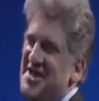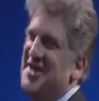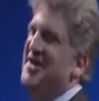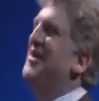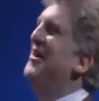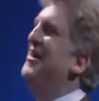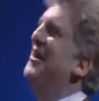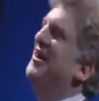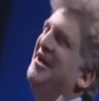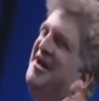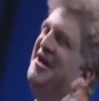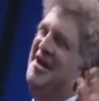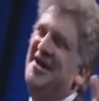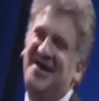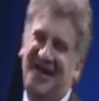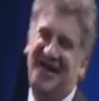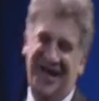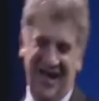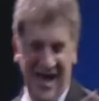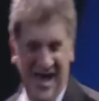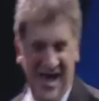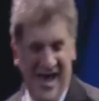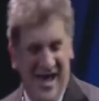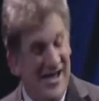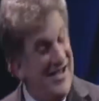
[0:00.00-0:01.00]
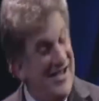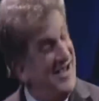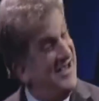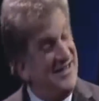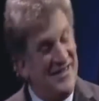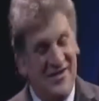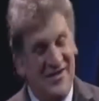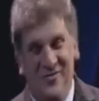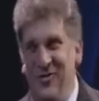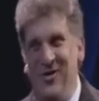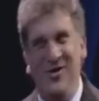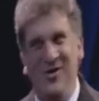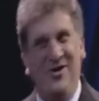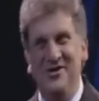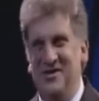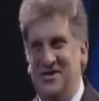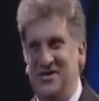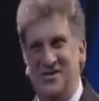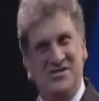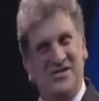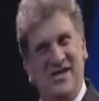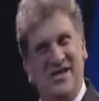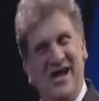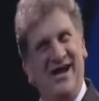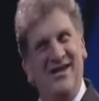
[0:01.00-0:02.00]
to the band because he really
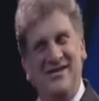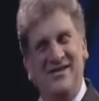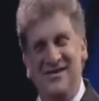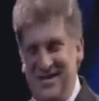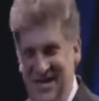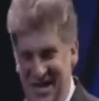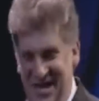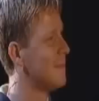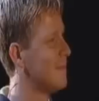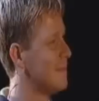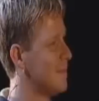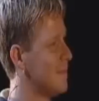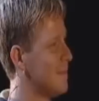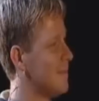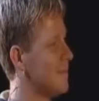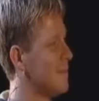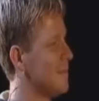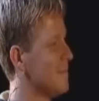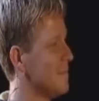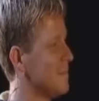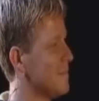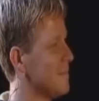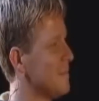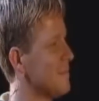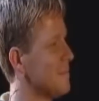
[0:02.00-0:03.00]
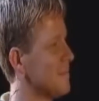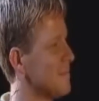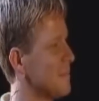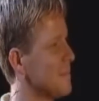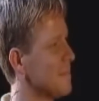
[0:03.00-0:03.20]
needs them to be successful.